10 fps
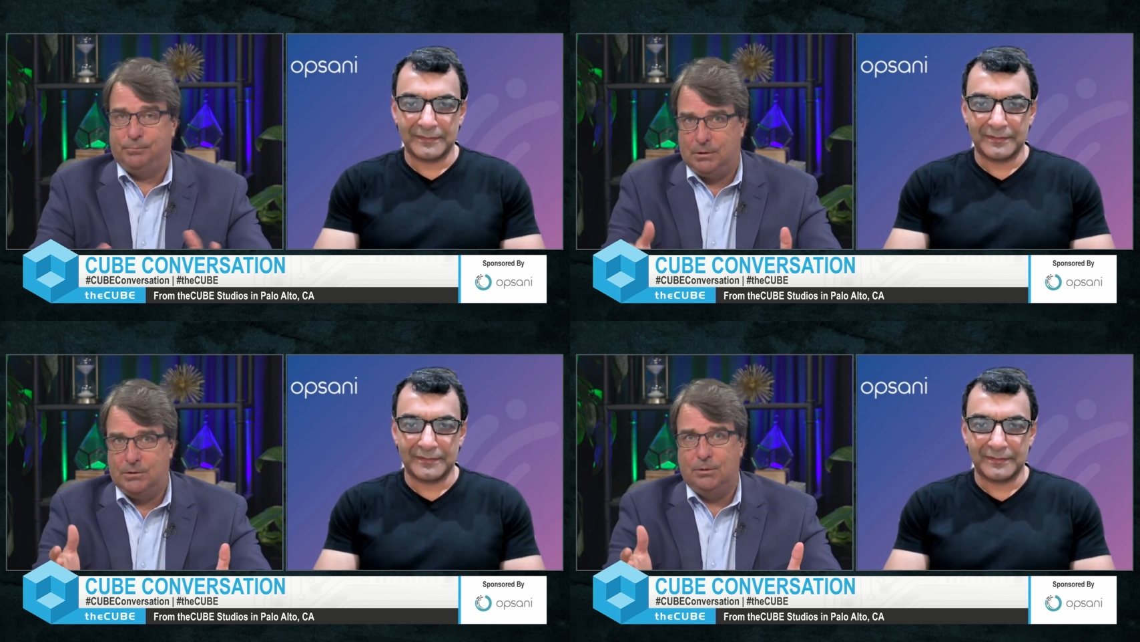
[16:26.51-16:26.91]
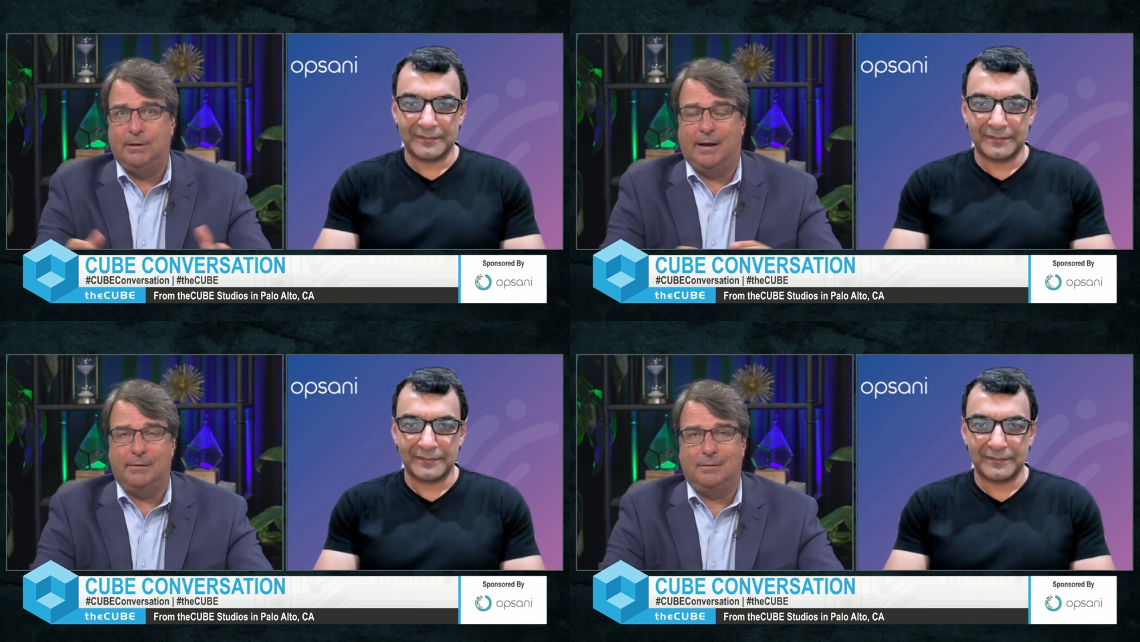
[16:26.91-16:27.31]
Speaker 1: to do
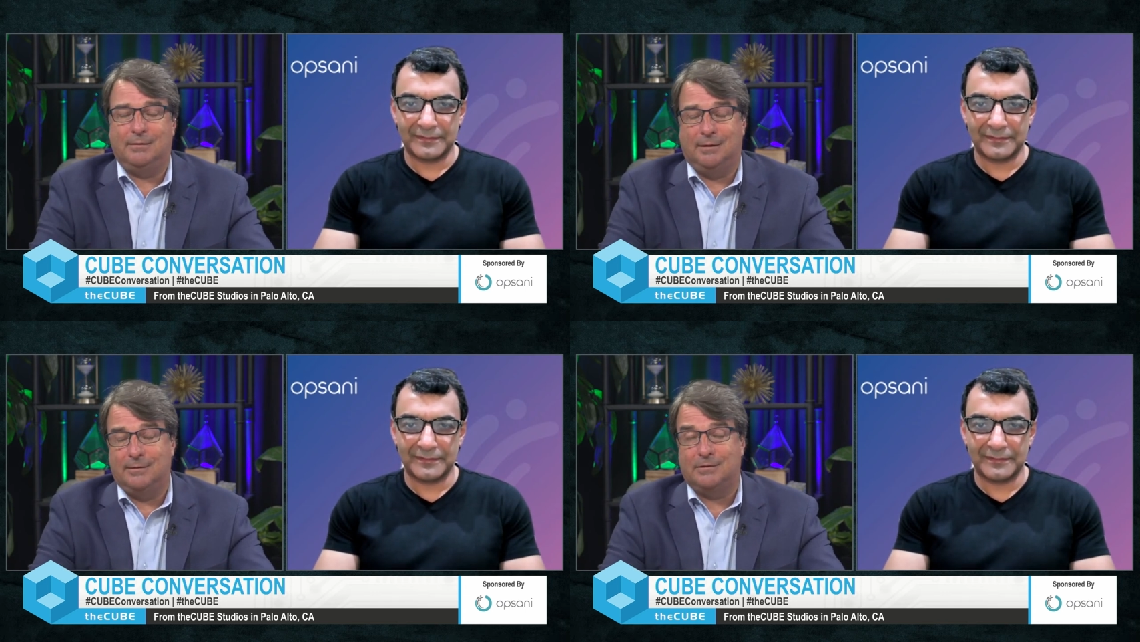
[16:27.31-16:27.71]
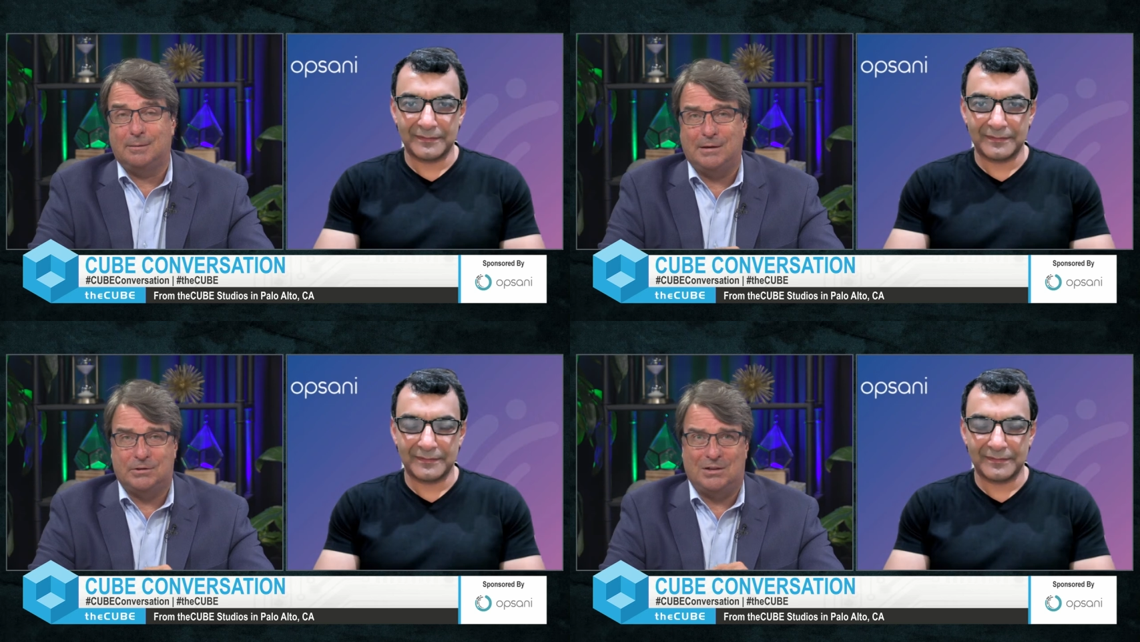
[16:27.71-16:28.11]
that, and in
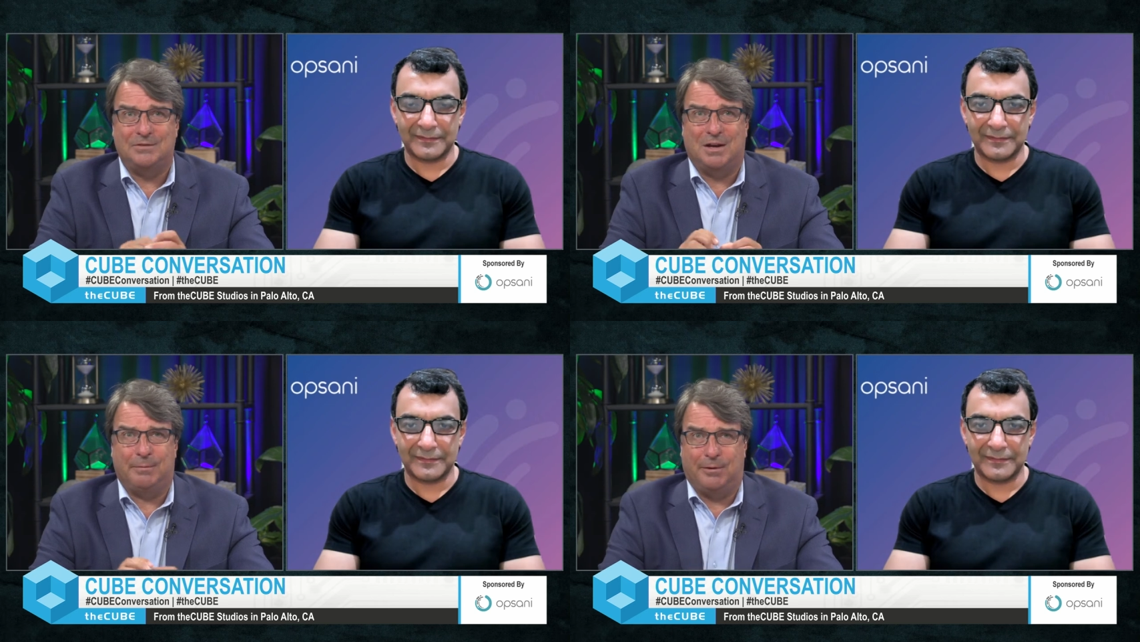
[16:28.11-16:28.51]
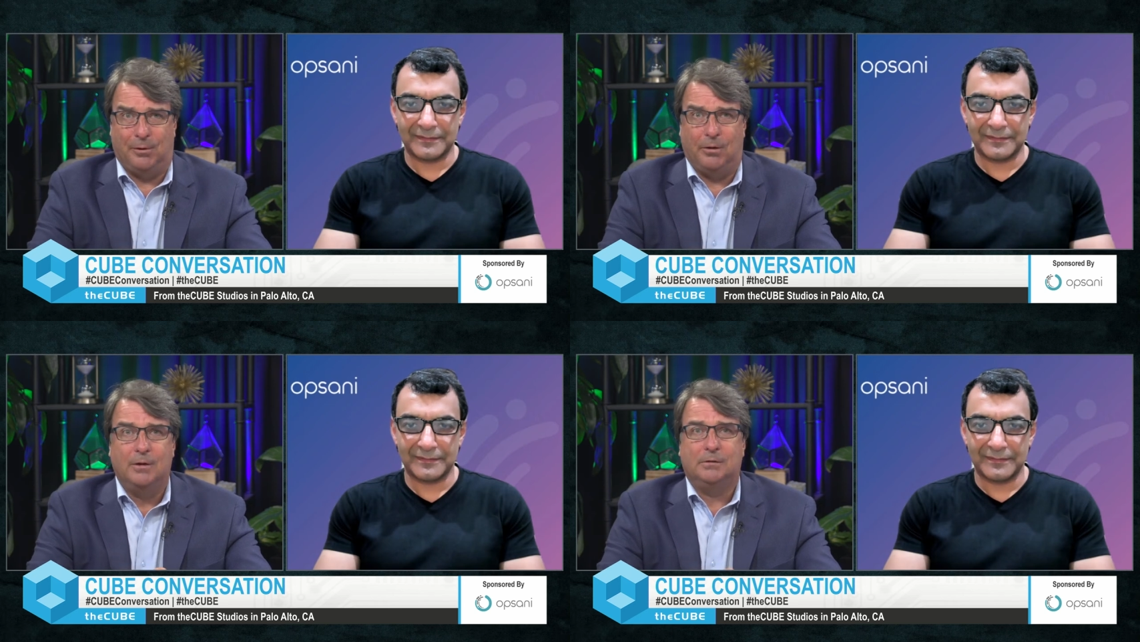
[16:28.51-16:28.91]
some cases sledgehammer their
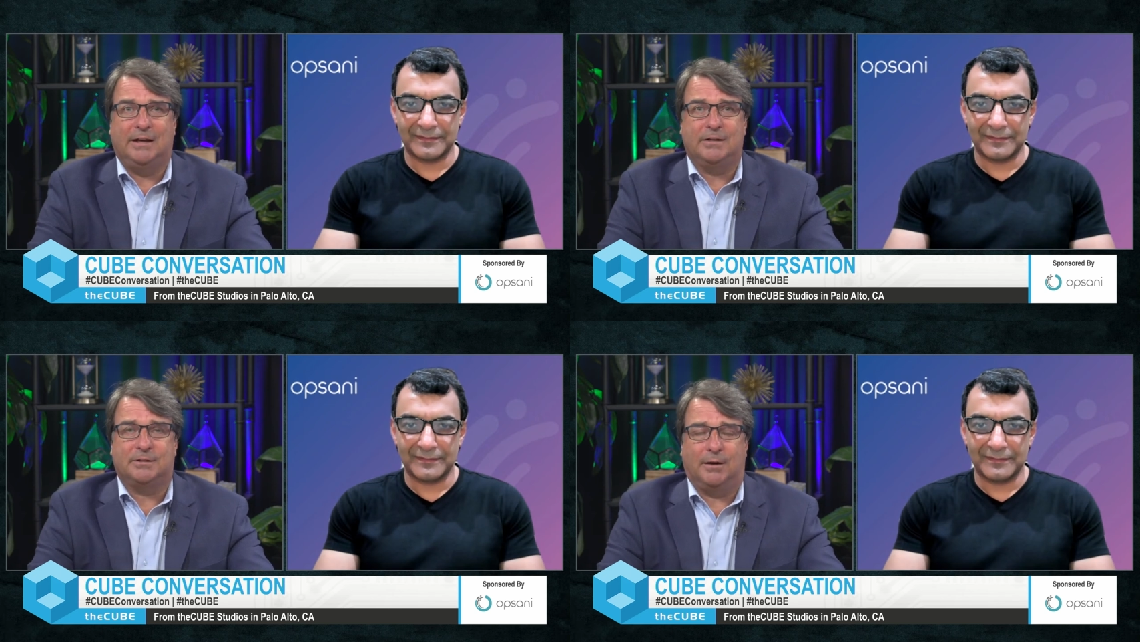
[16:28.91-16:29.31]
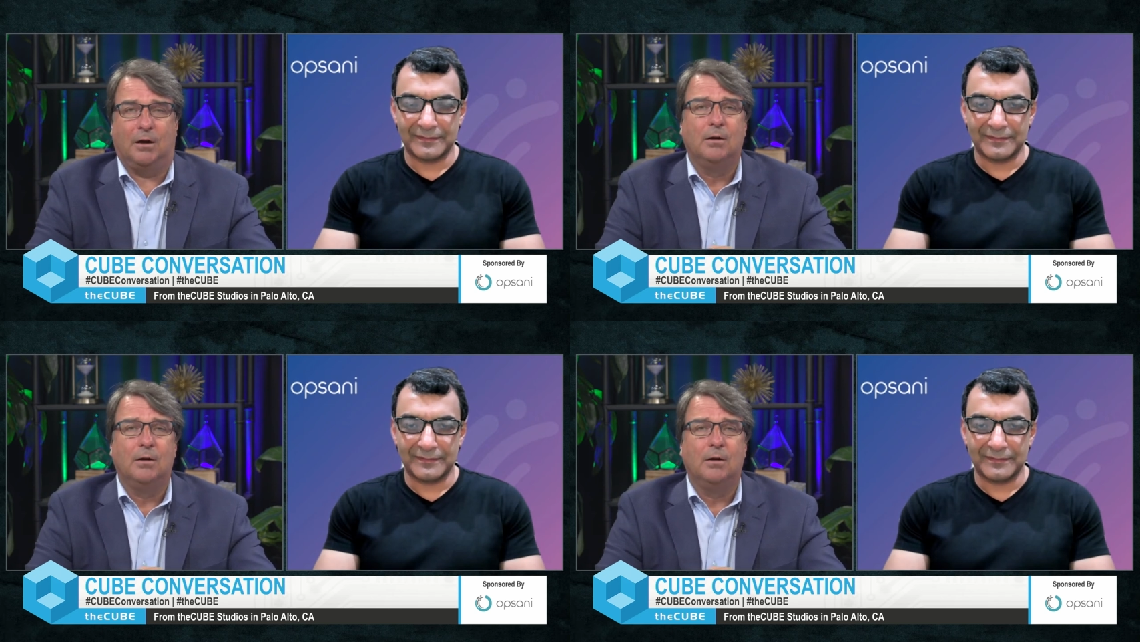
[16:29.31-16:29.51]
whole data center